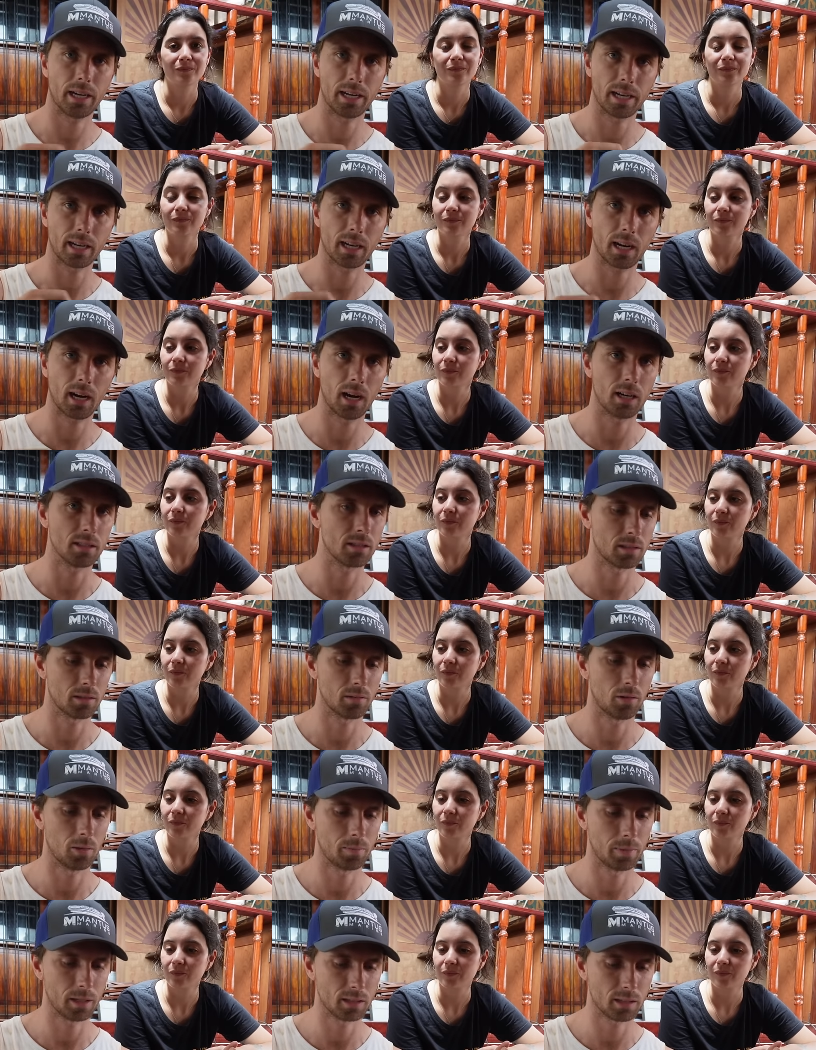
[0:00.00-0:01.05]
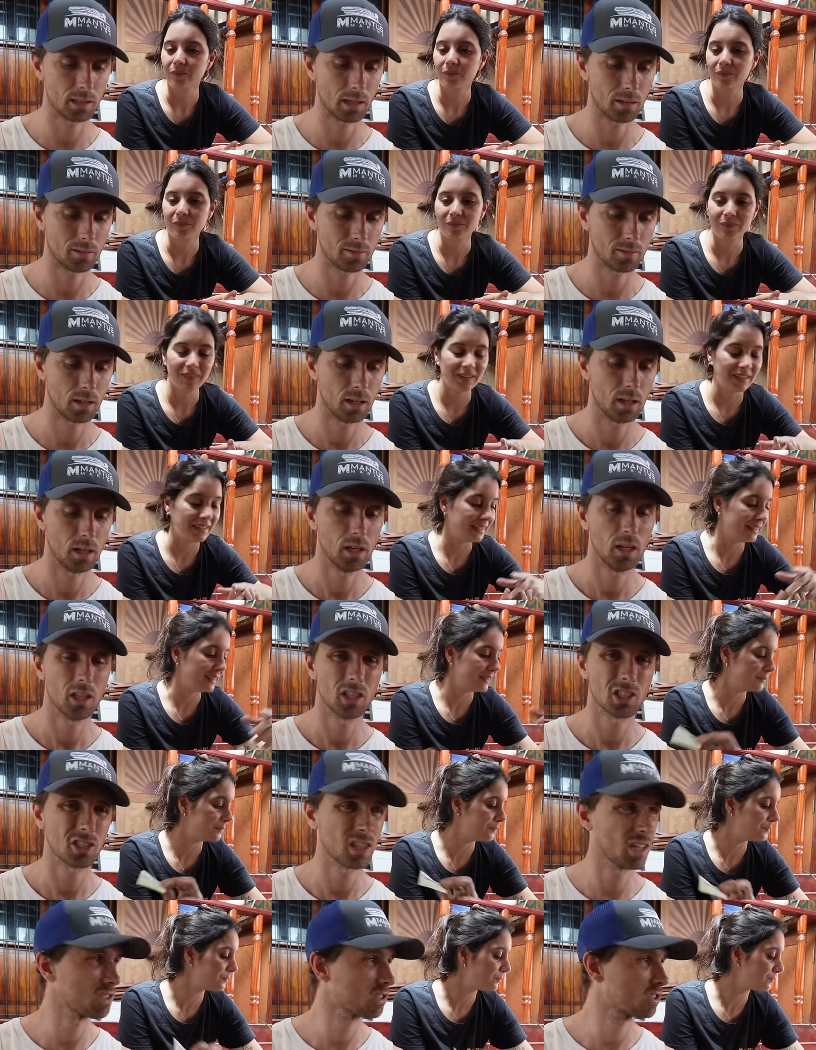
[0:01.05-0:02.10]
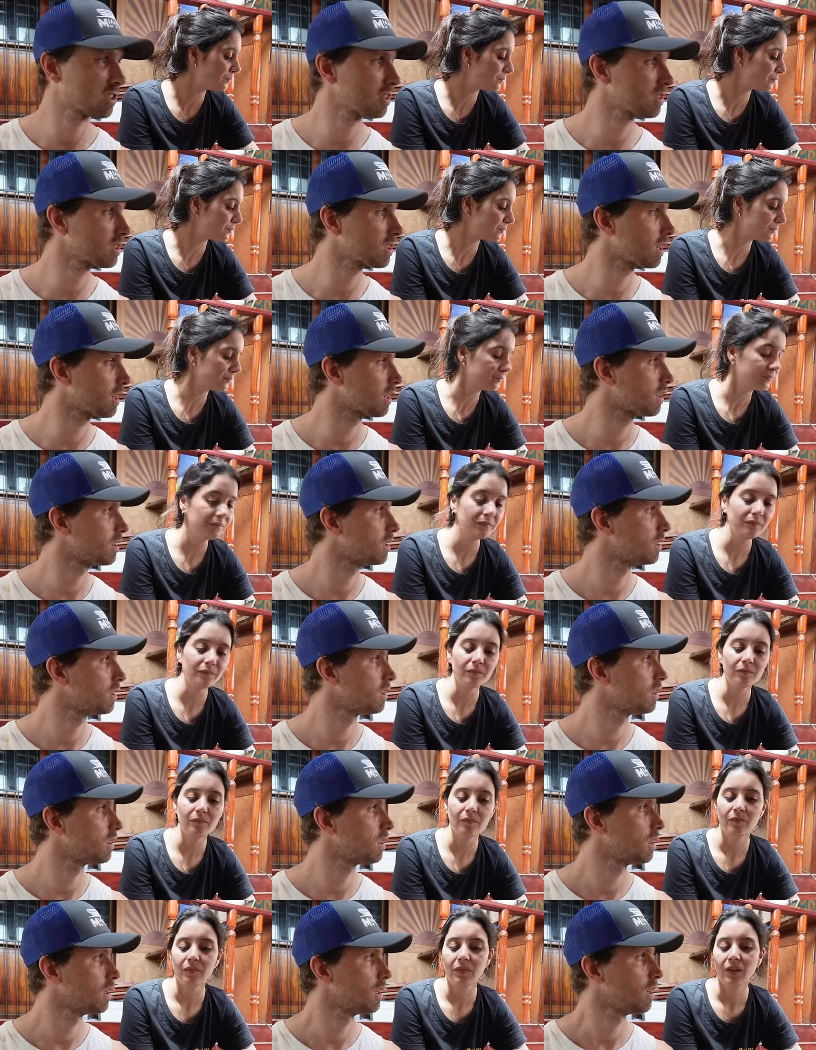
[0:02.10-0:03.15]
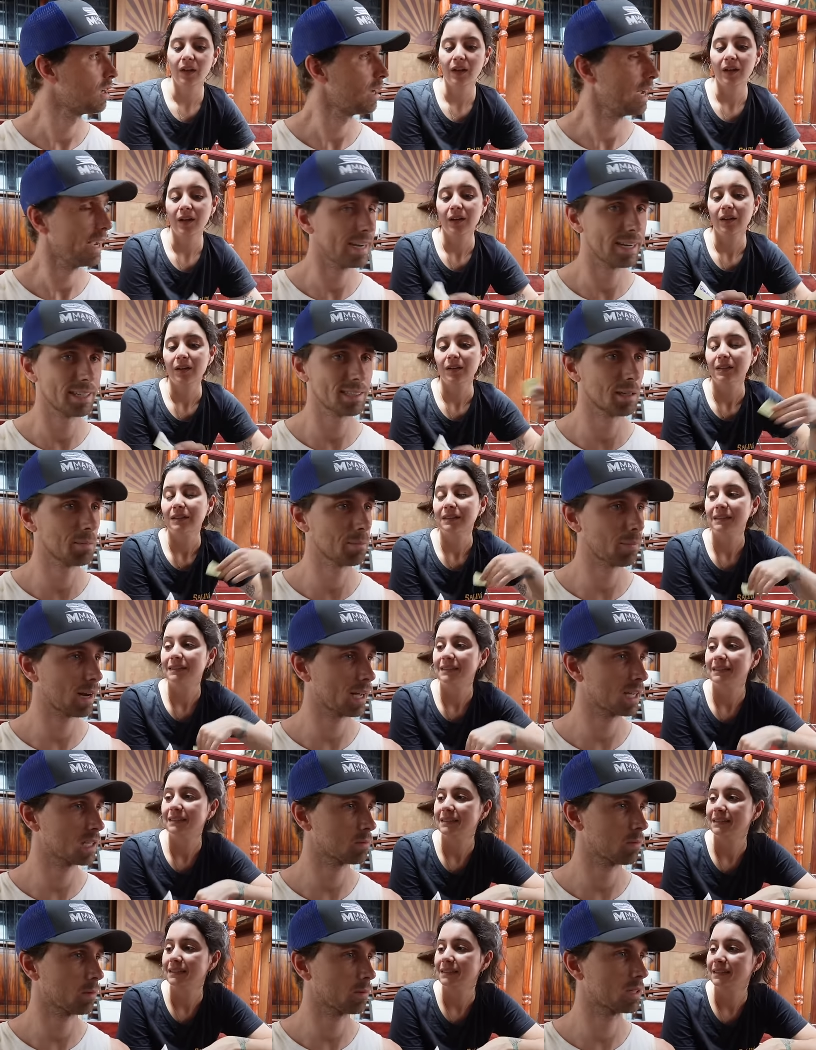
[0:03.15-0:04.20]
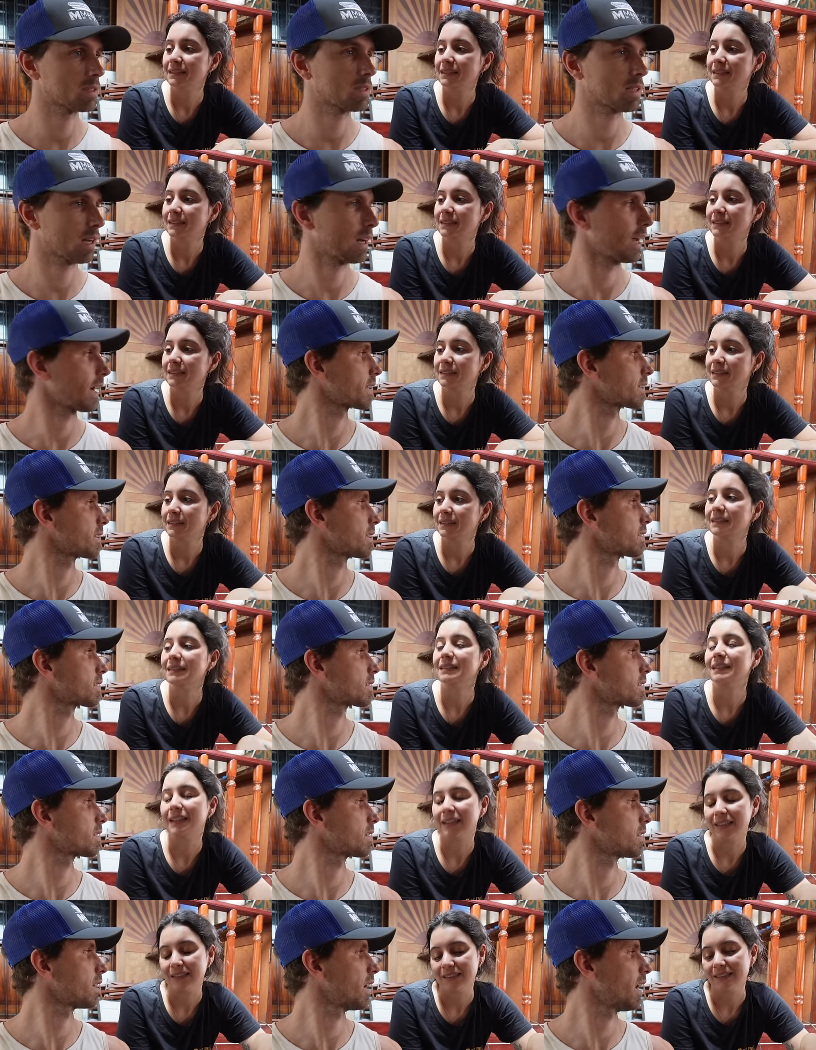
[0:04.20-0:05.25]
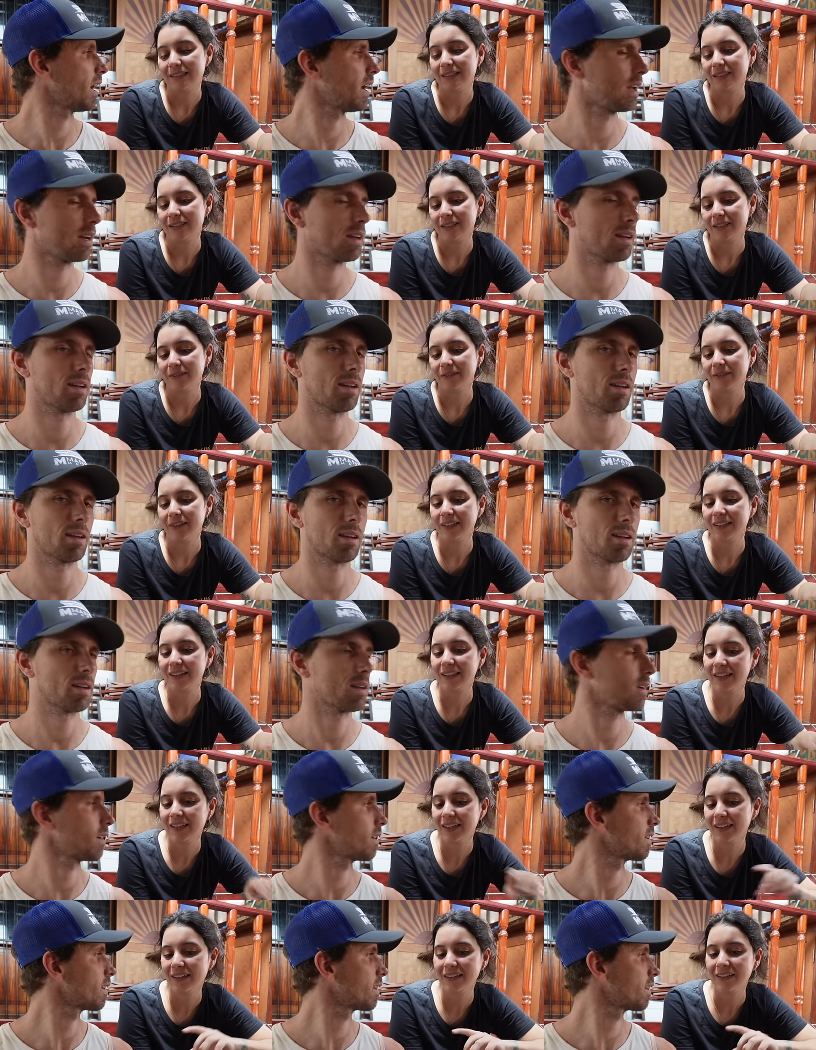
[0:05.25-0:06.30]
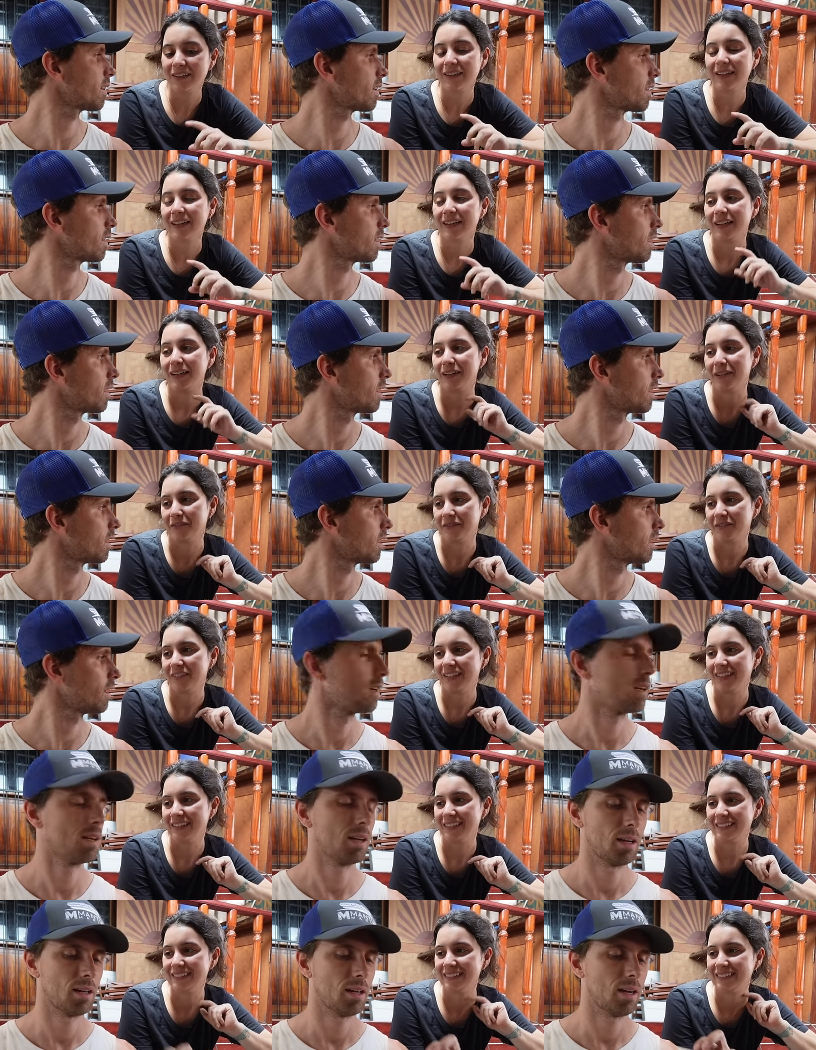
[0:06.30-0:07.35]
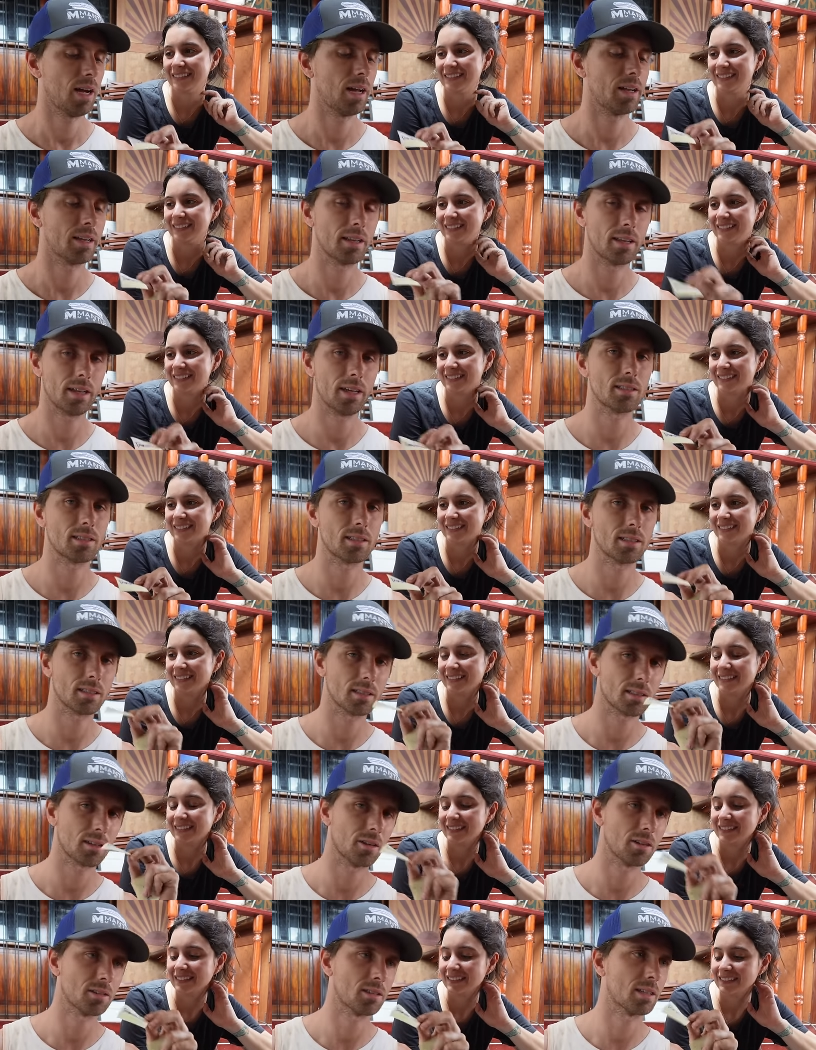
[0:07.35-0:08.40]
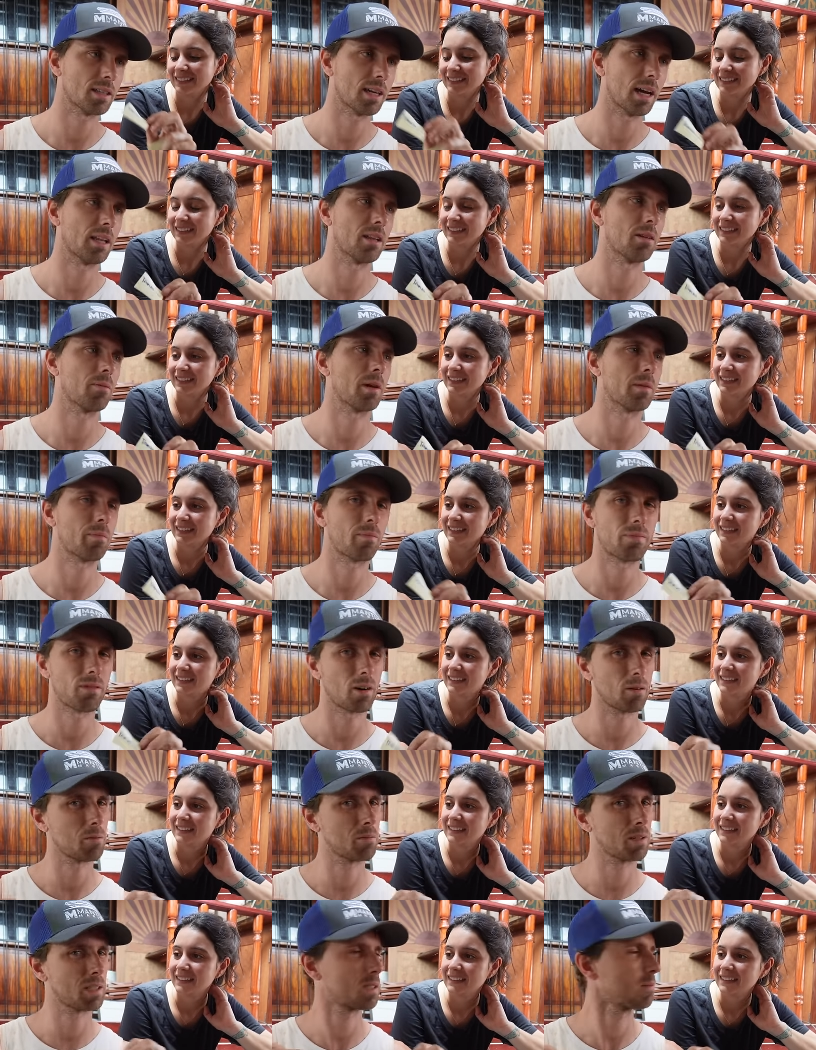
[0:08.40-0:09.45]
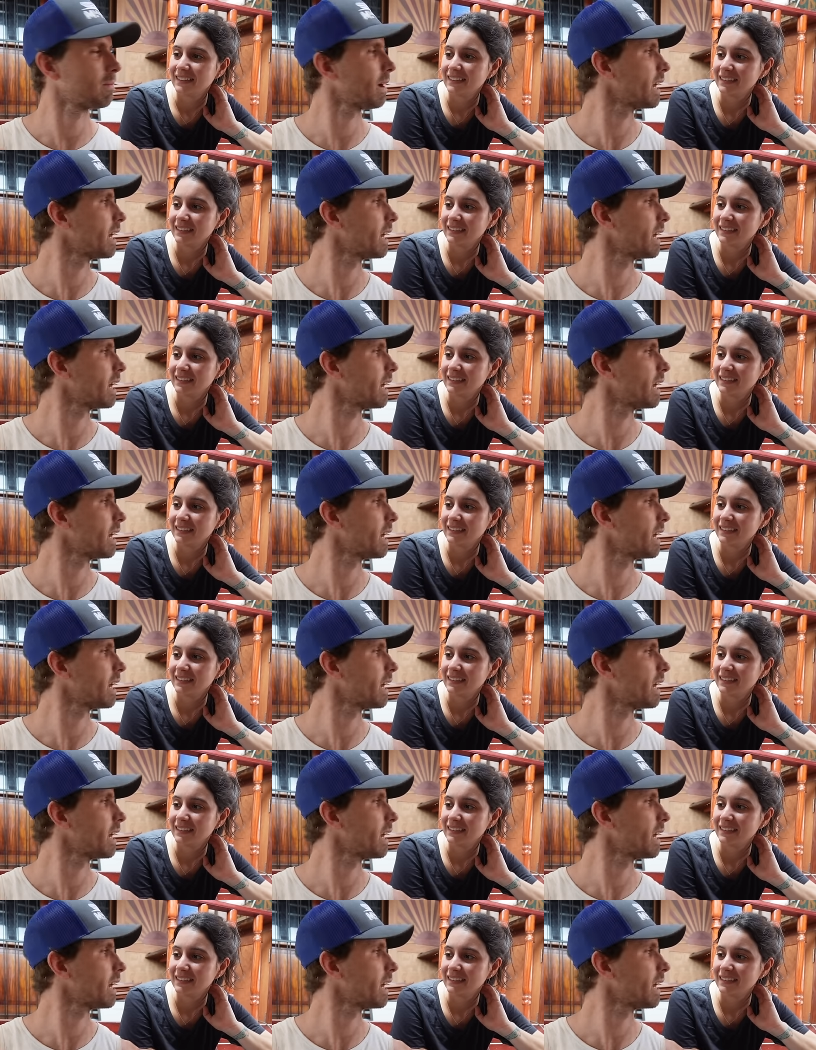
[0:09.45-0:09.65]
Speaker 1: and it cuts the rope itself. Yeah. Transducer! It is in place, but we need to connect it. Yes, and so we
Speaker 2: cannot get it off yet.
Speaker 1: And this goes together with probably some